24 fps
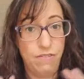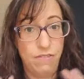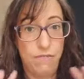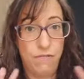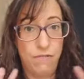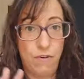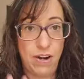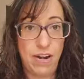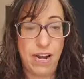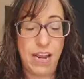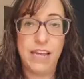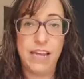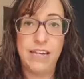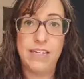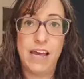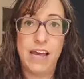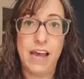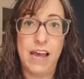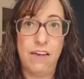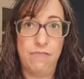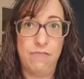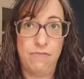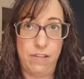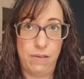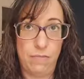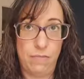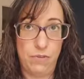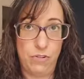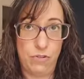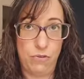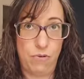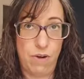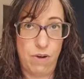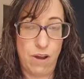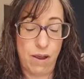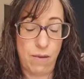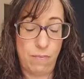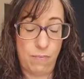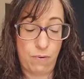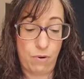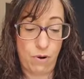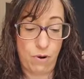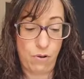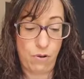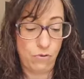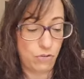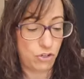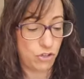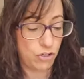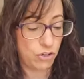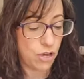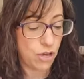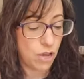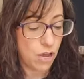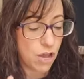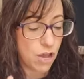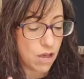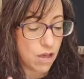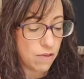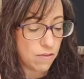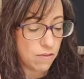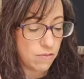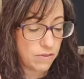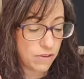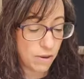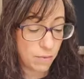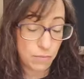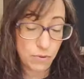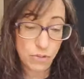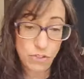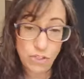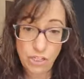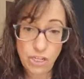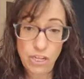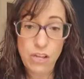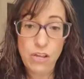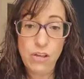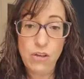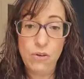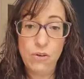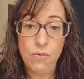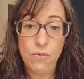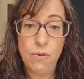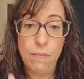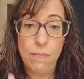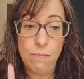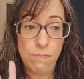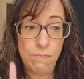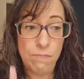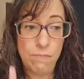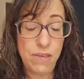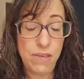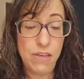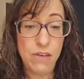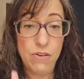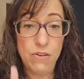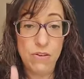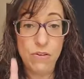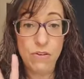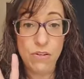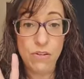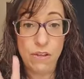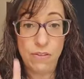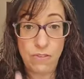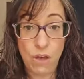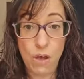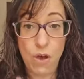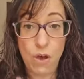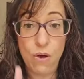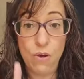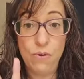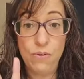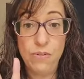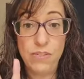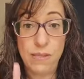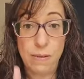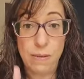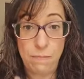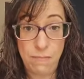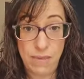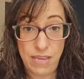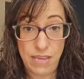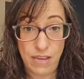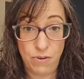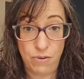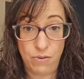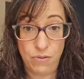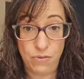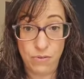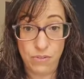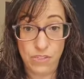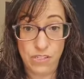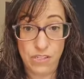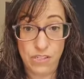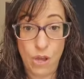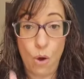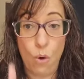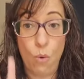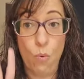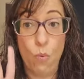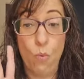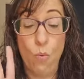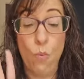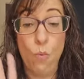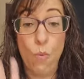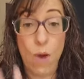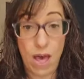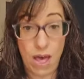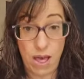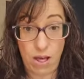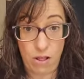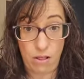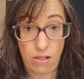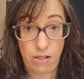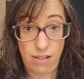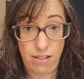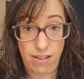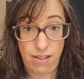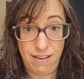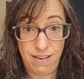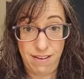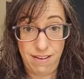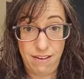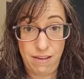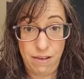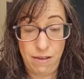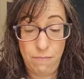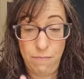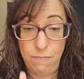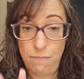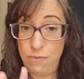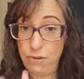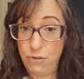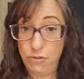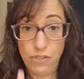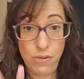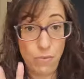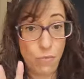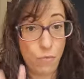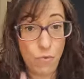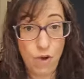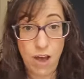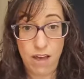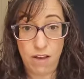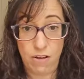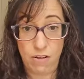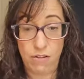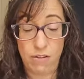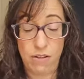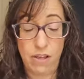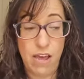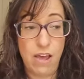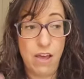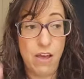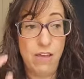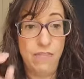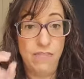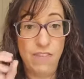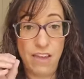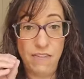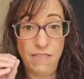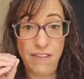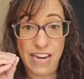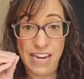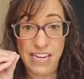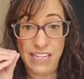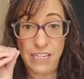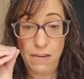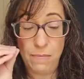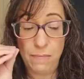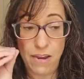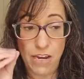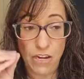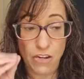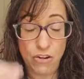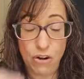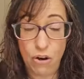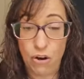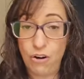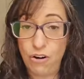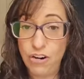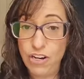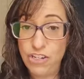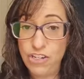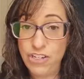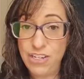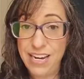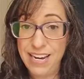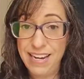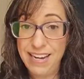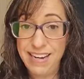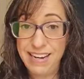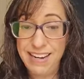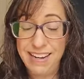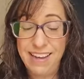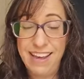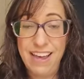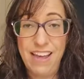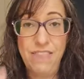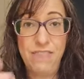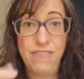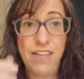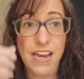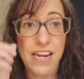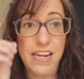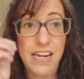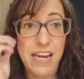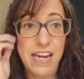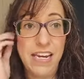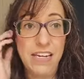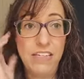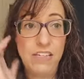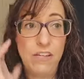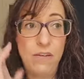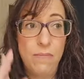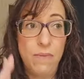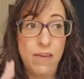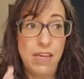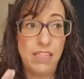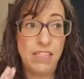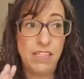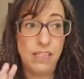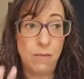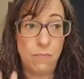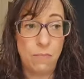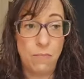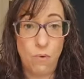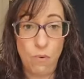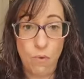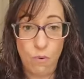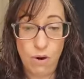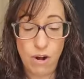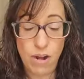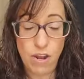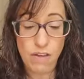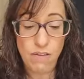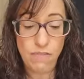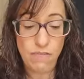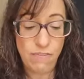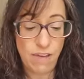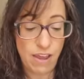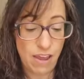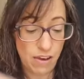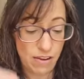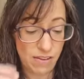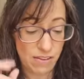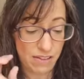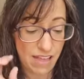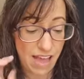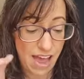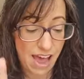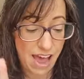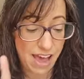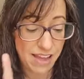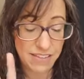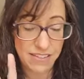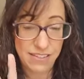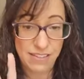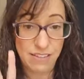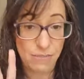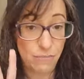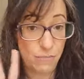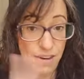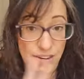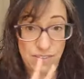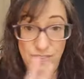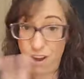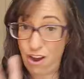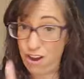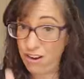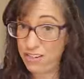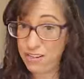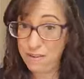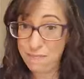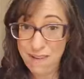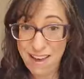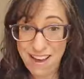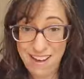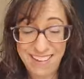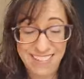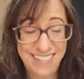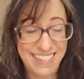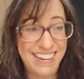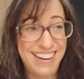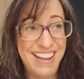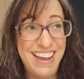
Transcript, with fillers: for an anti-inflammatory approach, number two, build those meals well. Build them well. They need to be nourishing. They need to be supportive. And that we talked about,